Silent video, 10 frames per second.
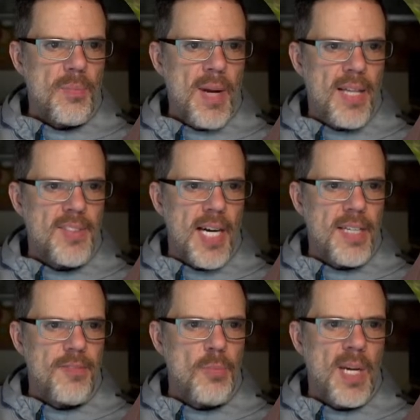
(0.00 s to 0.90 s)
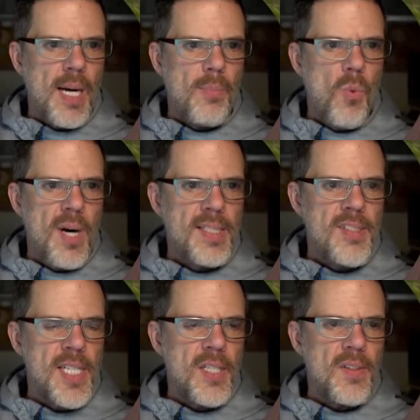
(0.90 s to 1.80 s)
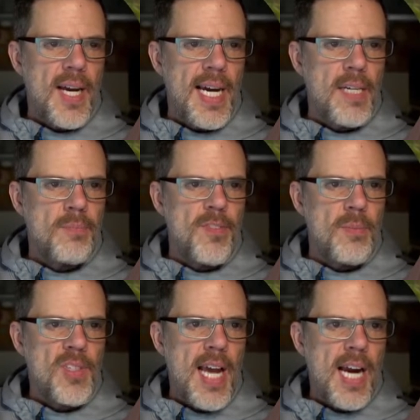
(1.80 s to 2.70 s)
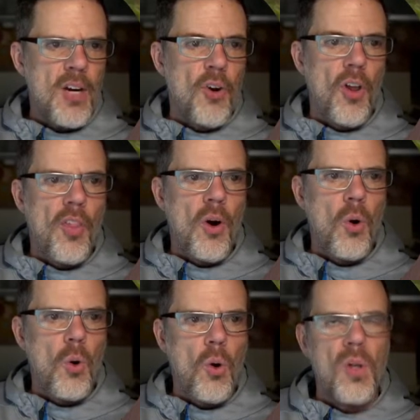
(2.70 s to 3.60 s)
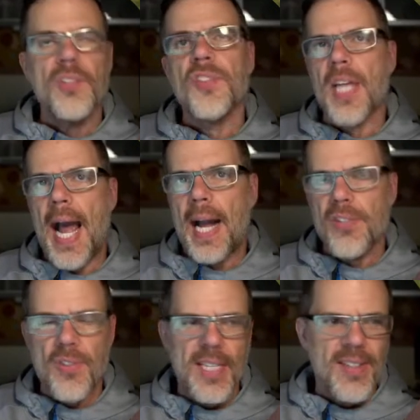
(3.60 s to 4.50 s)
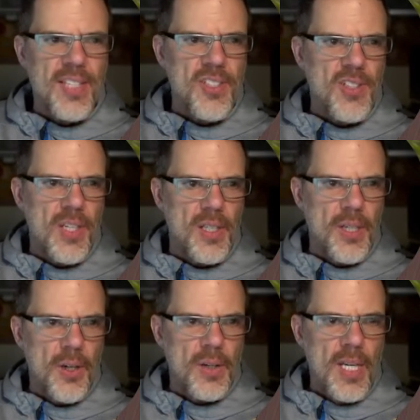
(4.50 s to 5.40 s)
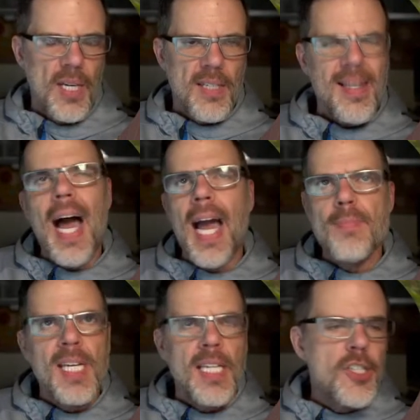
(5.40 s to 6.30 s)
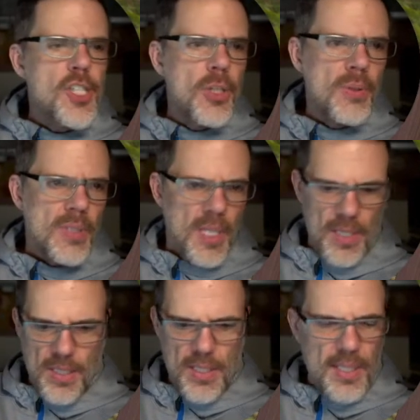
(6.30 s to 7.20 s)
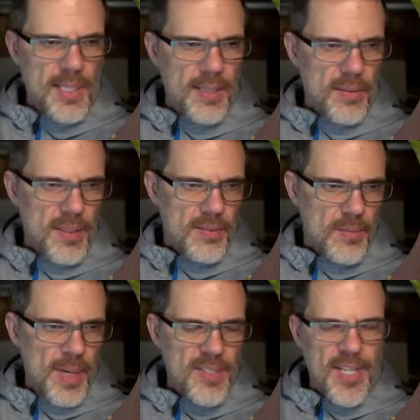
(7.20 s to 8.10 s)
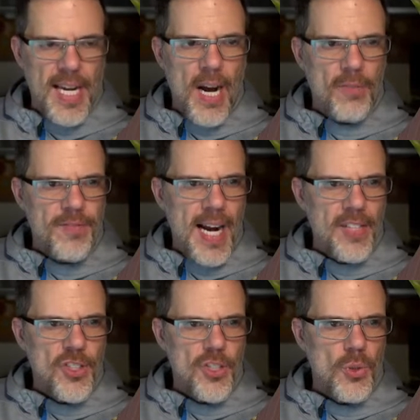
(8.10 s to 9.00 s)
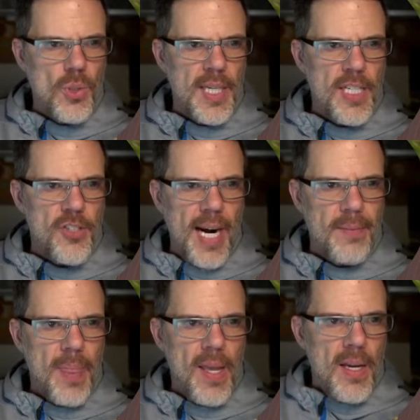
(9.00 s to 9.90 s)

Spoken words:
Depends on if you pick up one single item from a stack or the whole stack. So that's just a little timing issue. Depends on how fast you click and drag.